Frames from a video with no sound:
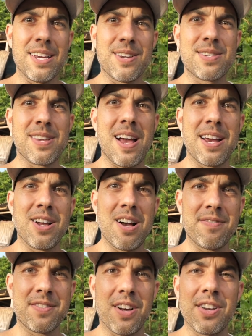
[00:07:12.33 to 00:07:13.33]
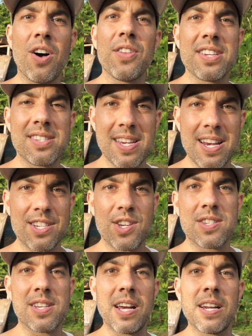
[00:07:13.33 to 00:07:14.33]
You sign off on all these things
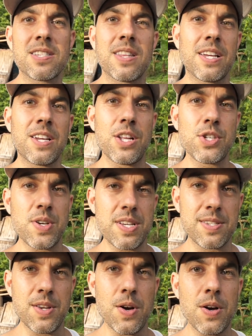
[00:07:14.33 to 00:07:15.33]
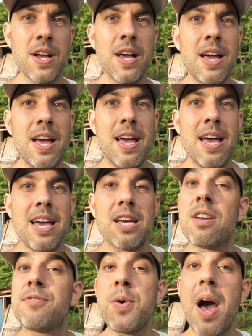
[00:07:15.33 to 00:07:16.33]
just to get into the country. So
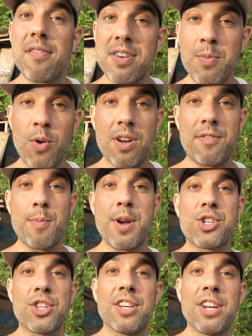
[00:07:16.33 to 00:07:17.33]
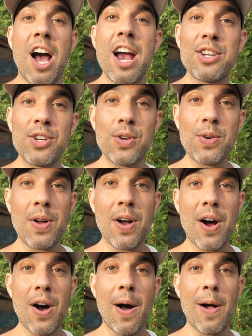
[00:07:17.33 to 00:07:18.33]
if you have any more information than I do,
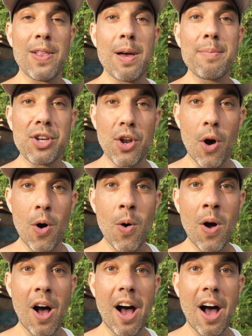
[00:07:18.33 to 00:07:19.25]
uh, let me know.